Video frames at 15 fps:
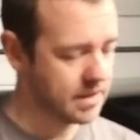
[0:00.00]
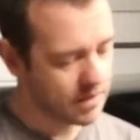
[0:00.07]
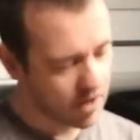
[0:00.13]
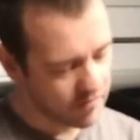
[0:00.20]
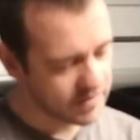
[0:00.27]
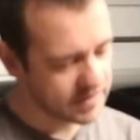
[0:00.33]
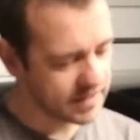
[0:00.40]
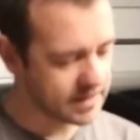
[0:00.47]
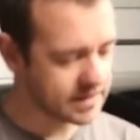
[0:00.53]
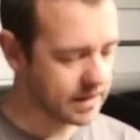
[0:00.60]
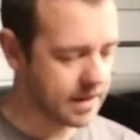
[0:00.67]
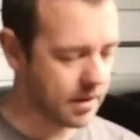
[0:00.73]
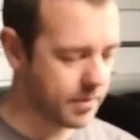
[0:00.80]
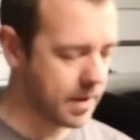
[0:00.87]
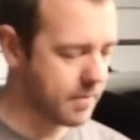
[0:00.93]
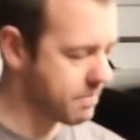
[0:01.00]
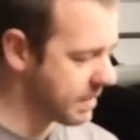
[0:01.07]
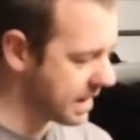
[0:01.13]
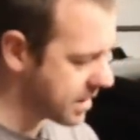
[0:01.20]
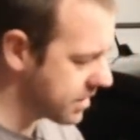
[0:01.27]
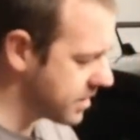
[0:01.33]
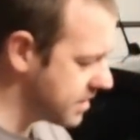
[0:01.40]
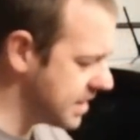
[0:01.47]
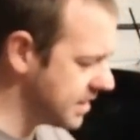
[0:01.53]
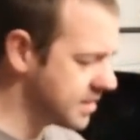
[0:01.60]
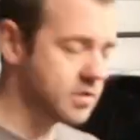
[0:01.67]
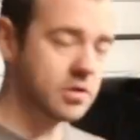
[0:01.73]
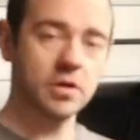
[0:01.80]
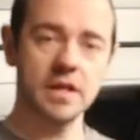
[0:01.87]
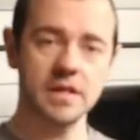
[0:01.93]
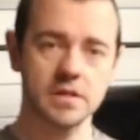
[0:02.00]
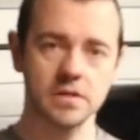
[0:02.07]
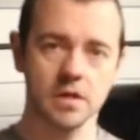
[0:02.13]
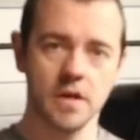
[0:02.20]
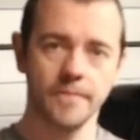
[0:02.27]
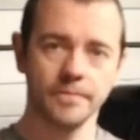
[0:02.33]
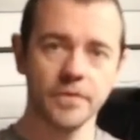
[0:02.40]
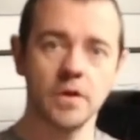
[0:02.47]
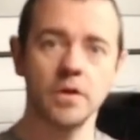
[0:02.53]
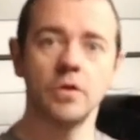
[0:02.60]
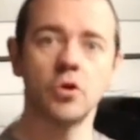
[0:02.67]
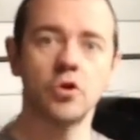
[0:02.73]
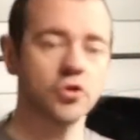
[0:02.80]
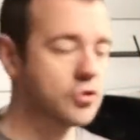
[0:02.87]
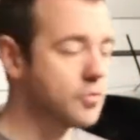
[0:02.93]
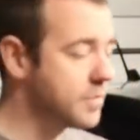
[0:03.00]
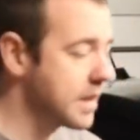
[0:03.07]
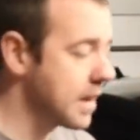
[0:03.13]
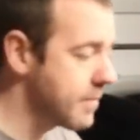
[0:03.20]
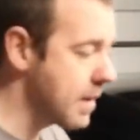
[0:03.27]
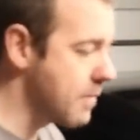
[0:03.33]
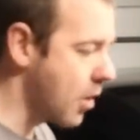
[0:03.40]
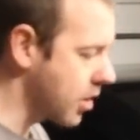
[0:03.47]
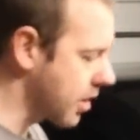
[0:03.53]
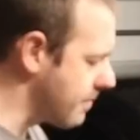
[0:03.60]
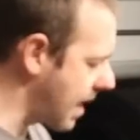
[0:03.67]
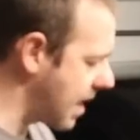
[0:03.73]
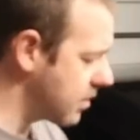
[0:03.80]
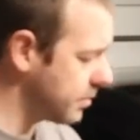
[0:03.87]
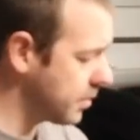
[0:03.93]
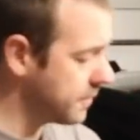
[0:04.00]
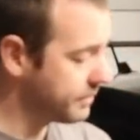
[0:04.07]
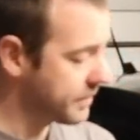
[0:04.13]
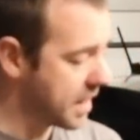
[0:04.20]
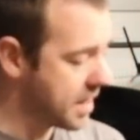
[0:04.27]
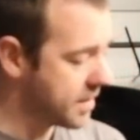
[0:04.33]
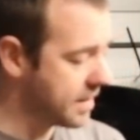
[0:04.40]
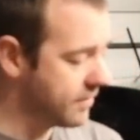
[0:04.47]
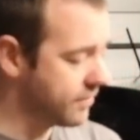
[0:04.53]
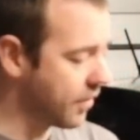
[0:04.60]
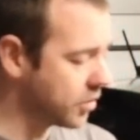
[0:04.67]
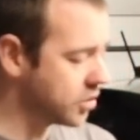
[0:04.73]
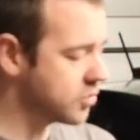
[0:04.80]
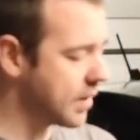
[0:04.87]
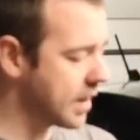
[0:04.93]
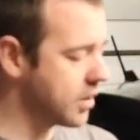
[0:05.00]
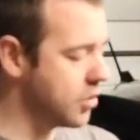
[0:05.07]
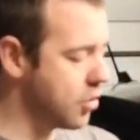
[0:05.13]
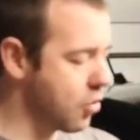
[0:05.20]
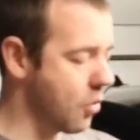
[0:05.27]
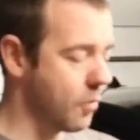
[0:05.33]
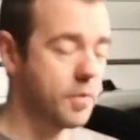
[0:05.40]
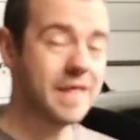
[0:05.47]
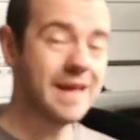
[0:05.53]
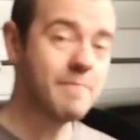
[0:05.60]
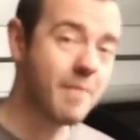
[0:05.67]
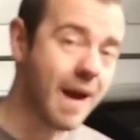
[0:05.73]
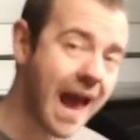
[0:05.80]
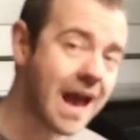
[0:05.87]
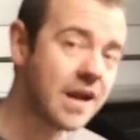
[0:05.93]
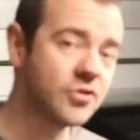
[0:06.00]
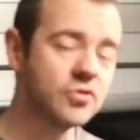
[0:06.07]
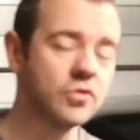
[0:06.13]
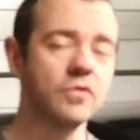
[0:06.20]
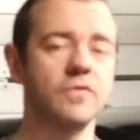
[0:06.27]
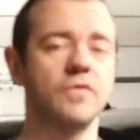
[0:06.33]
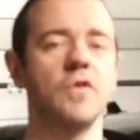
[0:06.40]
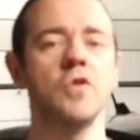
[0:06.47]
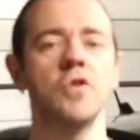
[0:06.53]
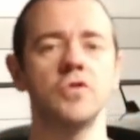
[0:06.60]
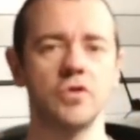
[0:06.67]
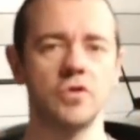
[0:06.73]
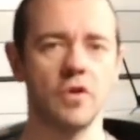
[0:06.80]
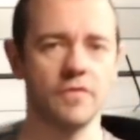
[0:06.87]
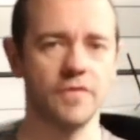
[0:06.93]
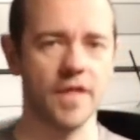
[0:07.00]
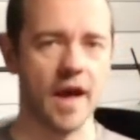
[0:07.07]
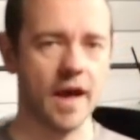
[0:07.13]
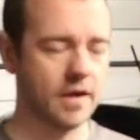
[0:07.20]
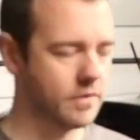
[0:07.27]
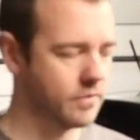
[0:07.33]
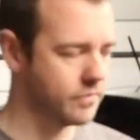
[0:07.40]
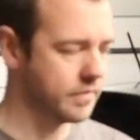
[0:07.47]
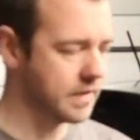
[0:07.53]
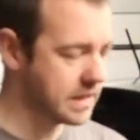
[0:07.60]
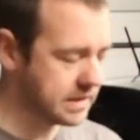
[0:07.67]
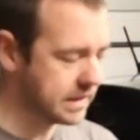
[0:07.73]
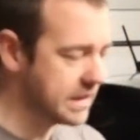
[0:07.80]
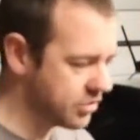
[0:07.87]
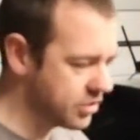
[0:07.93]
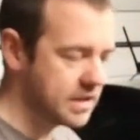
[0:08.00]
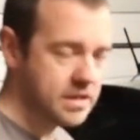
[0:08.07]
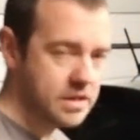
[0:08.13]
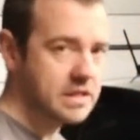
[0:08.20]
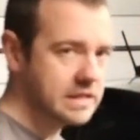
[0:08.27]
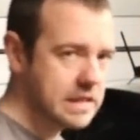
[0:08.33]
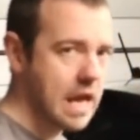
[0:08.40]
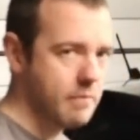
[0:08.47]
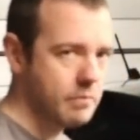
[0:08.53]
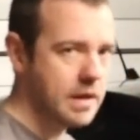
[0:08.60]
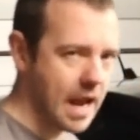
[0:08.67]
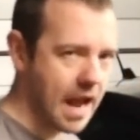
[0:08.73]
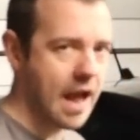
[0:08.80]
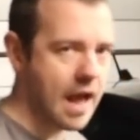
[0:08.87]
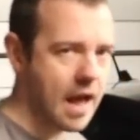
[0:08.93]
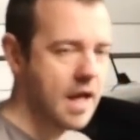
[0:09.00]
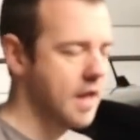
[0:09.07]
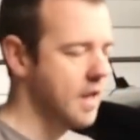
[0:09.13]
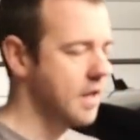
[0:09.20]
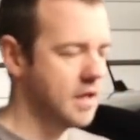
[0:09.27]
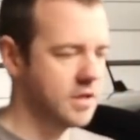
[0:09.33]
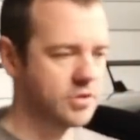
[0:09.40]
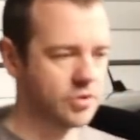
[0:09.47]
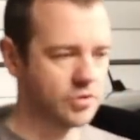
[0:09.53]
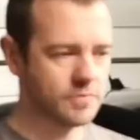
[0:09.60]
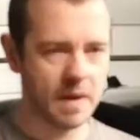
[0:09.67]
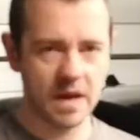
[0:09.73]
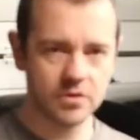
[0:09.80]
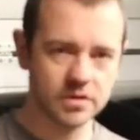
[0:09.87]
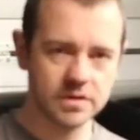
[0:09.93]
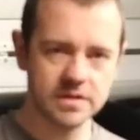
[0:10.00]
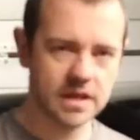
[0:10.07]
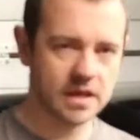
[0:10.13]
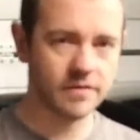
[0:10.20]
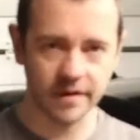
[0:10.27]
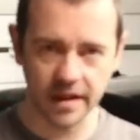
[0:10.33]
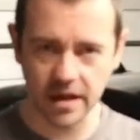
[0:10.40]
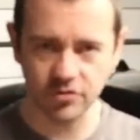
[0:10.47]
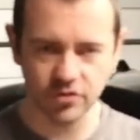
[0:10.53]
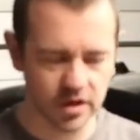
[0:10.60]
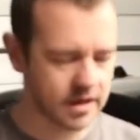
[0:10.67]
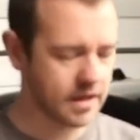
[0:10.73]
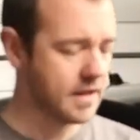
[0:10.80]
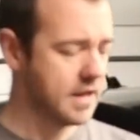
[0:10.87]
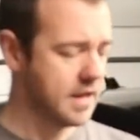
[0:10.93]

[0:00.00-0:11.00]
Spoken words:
Obviously it's a little bit bigger than this, so let's look at something a bit more comparable. The Volkswagen Up, the petrol version of that, it's literally the same car, it's just petrol instead of electric.